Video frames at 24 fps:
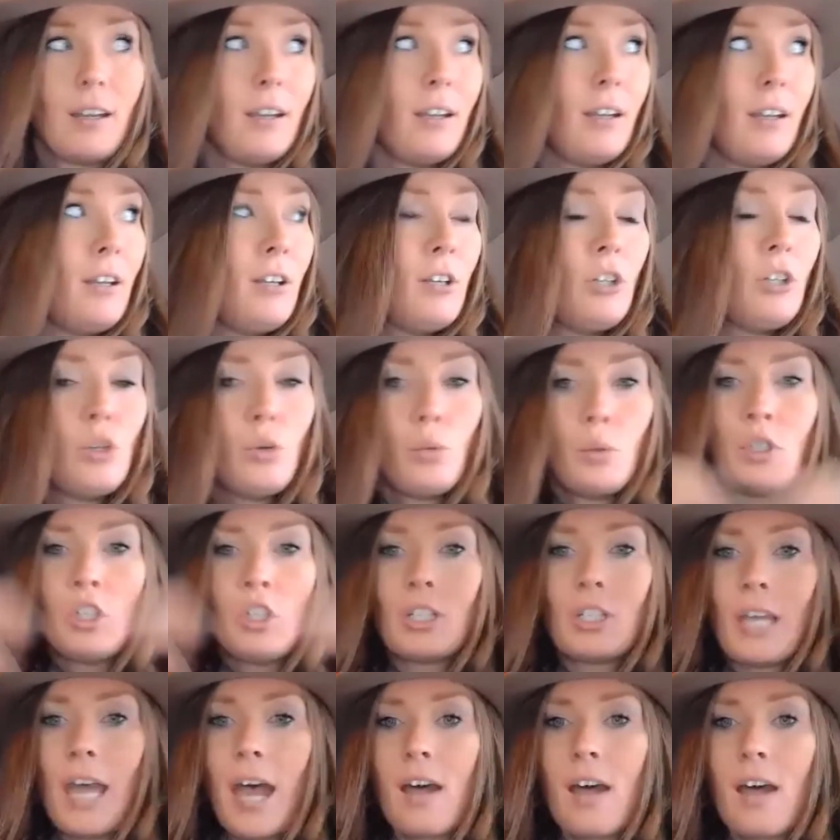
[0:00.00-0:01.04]
you would
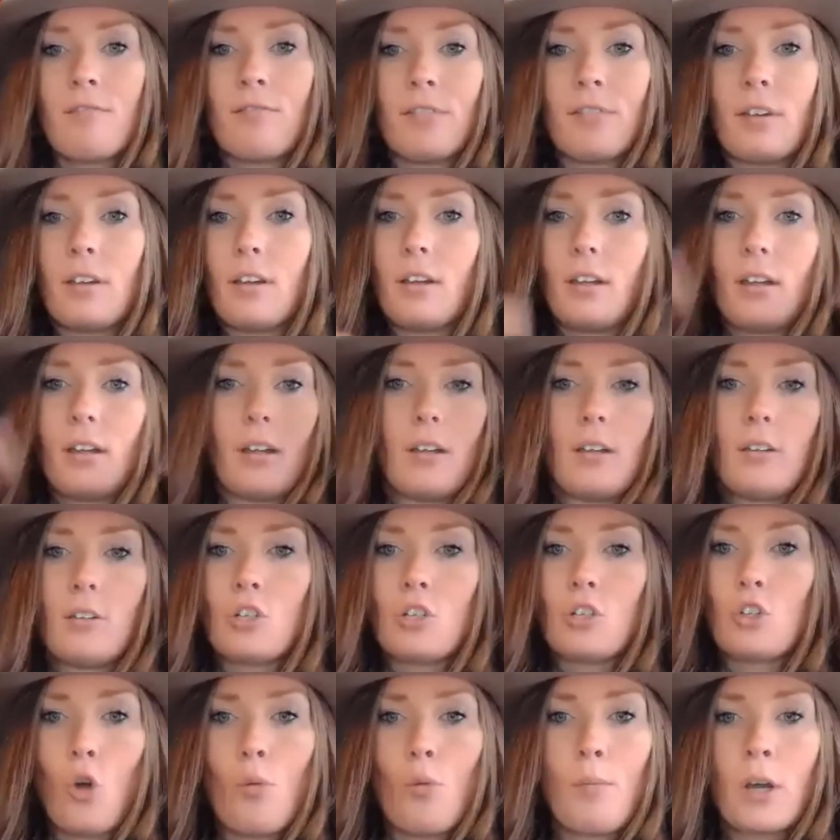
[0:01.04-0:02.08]
just have
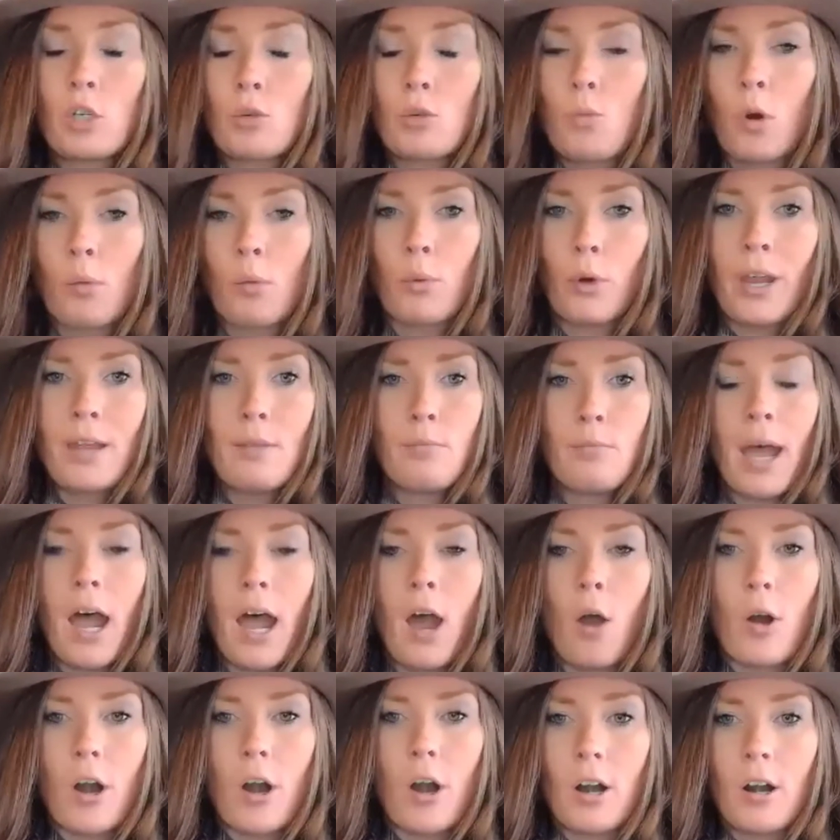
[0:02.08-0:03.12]
so much more brain
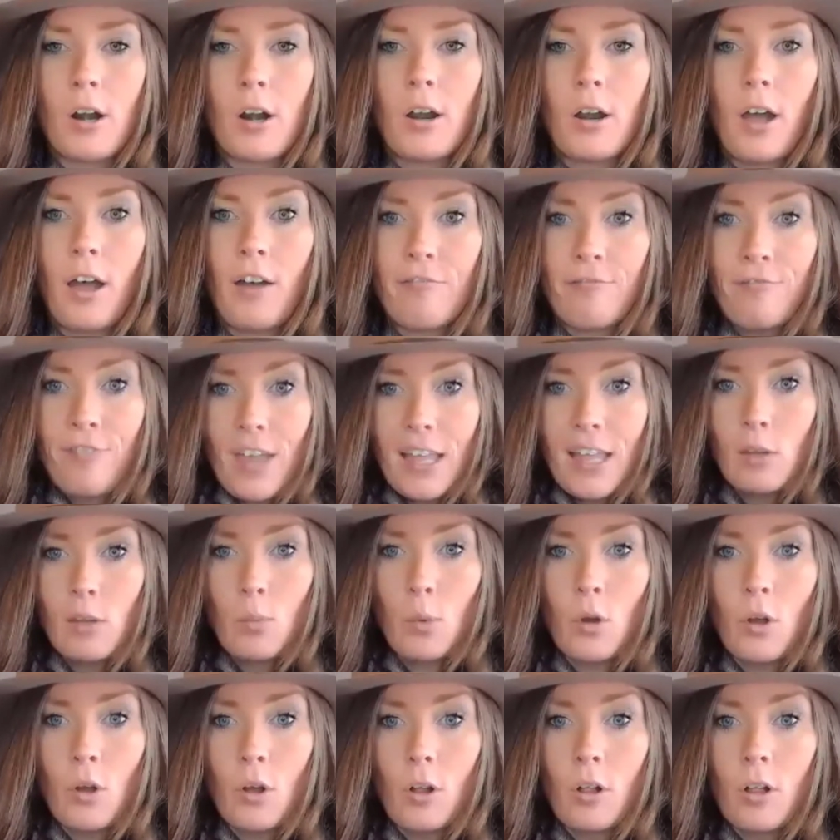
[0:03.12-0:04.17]
power
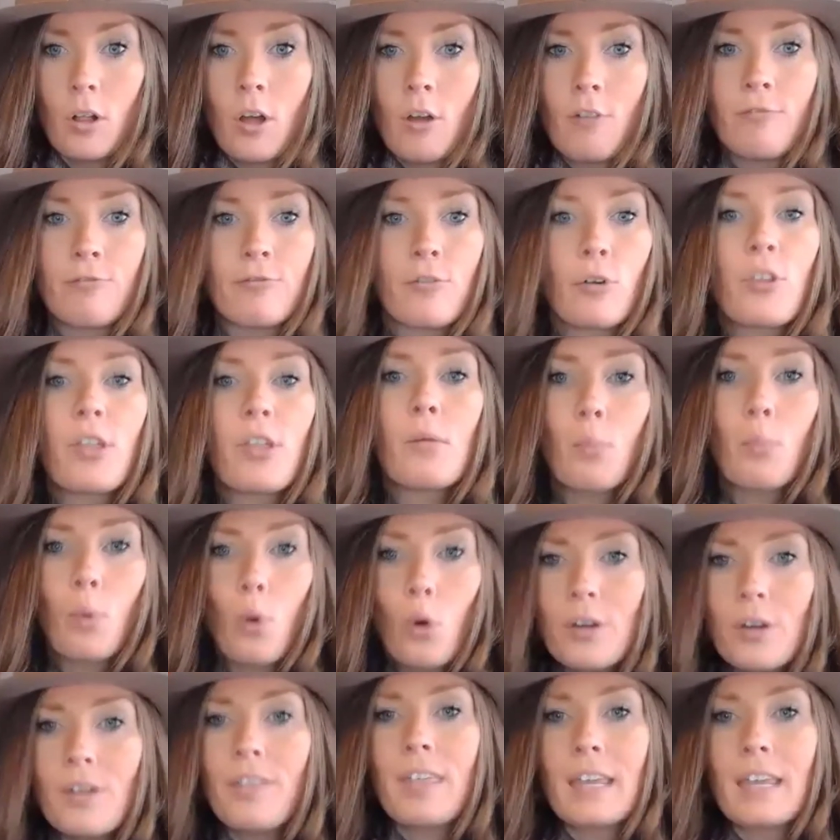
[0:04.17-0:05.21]
available for the
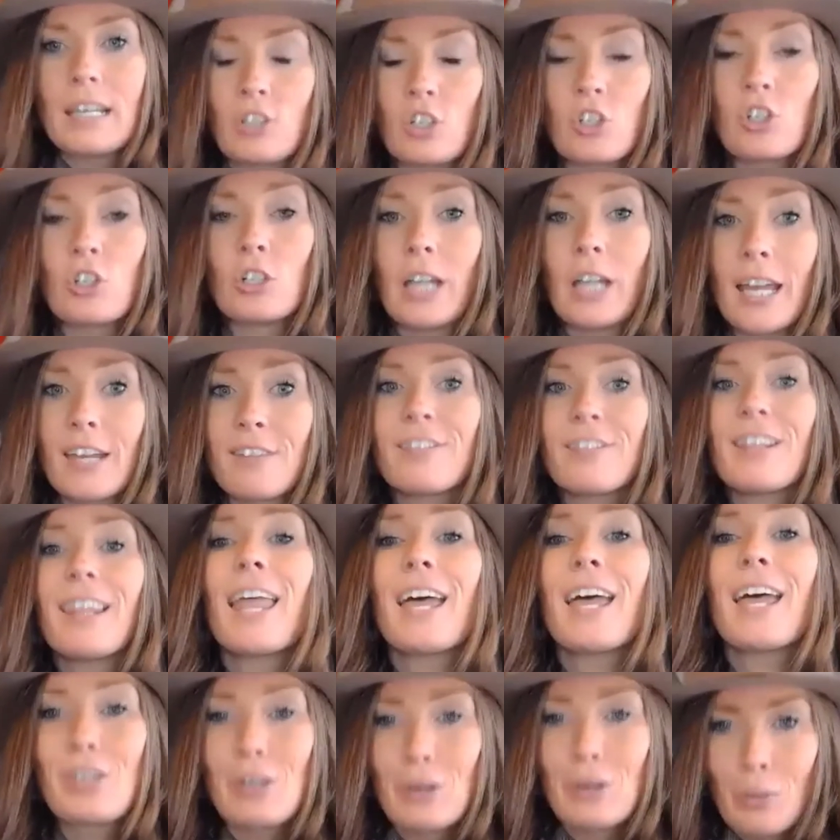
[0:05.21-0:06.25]
important things in your life,
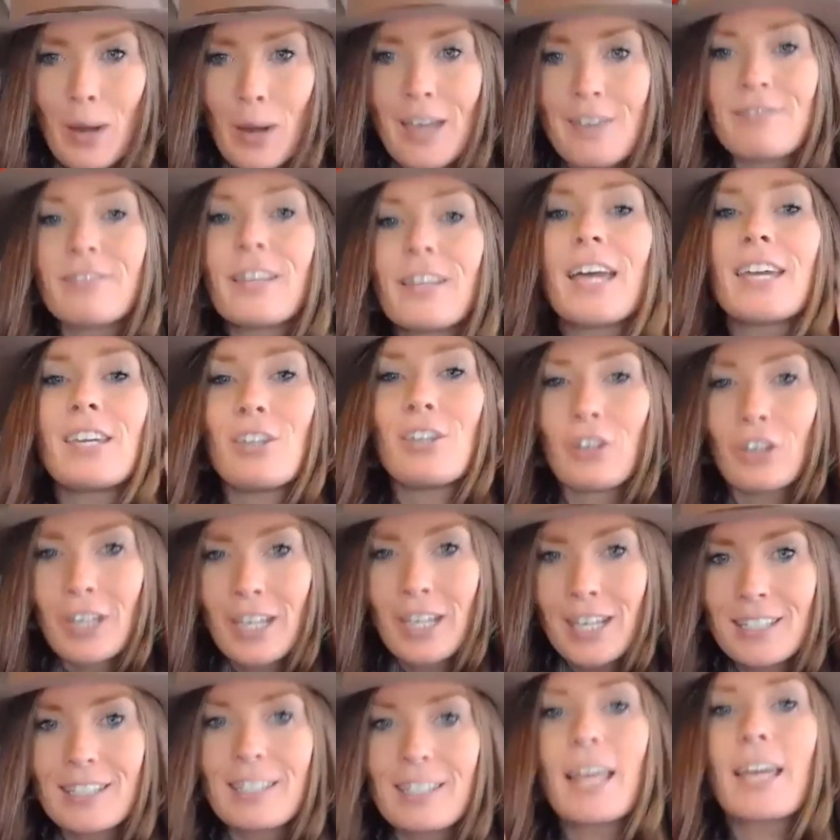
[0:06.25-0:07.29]
like your wife, like your
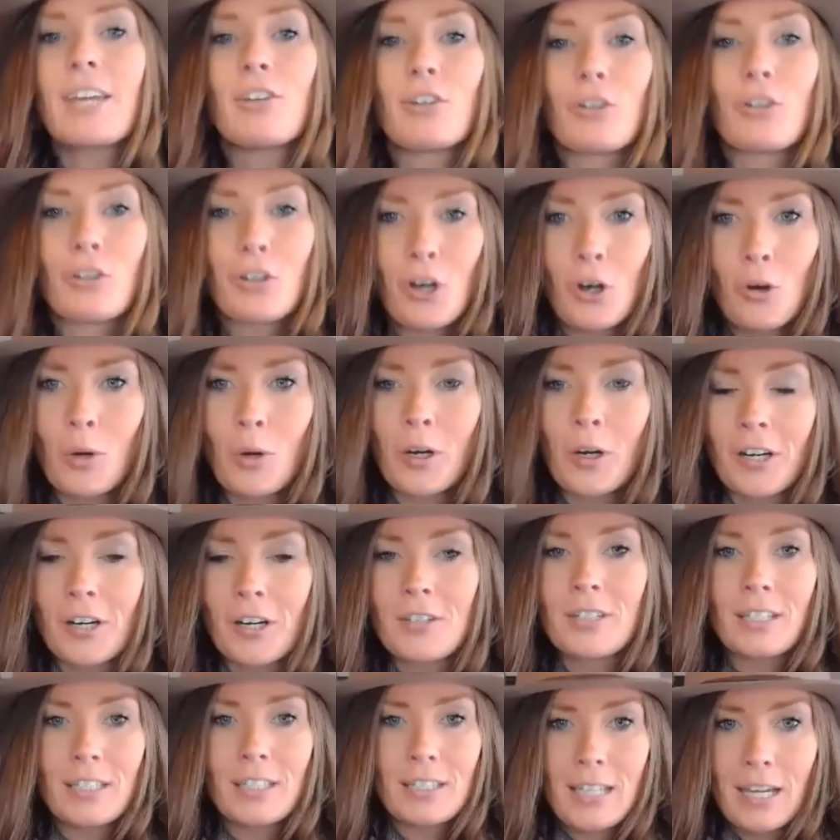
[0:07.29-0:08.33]
kids, like your
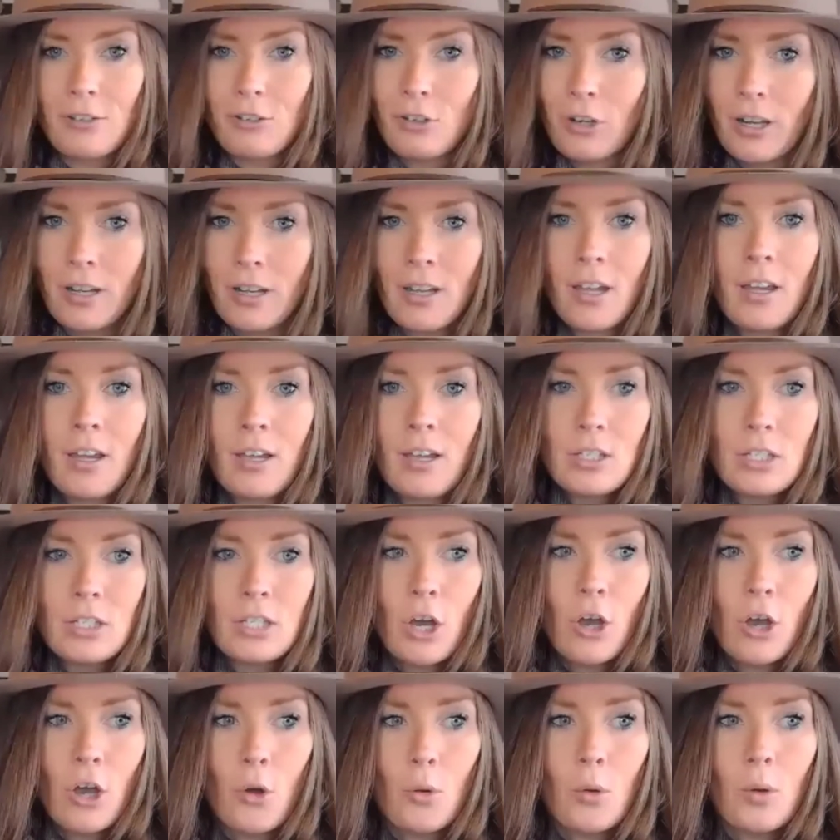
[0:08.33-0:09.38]
coworkers, etc.
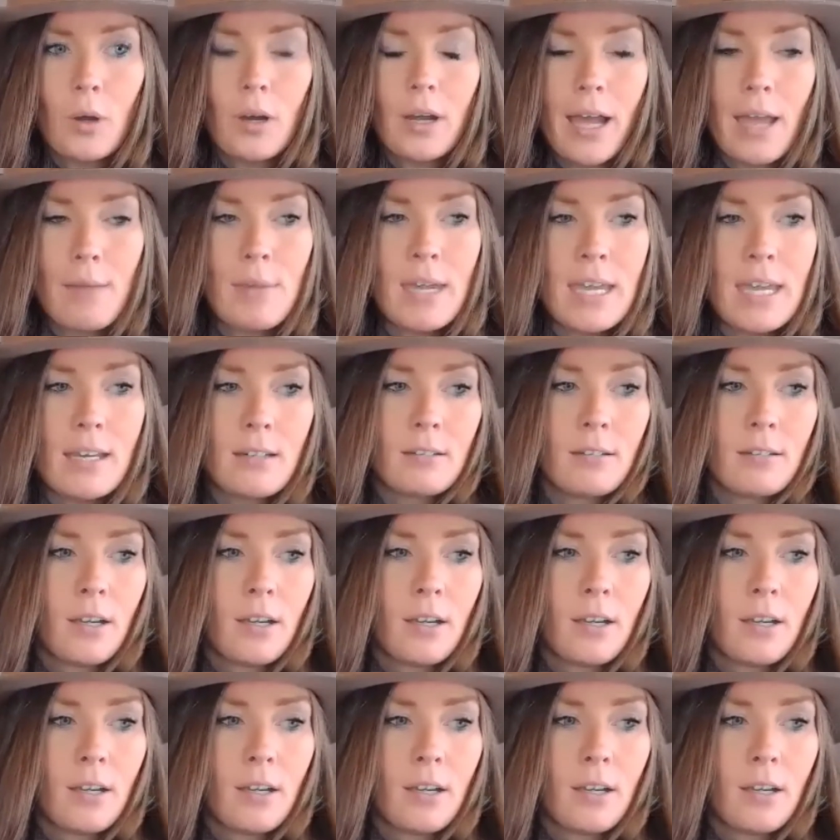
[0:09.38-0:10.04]
So, I mean,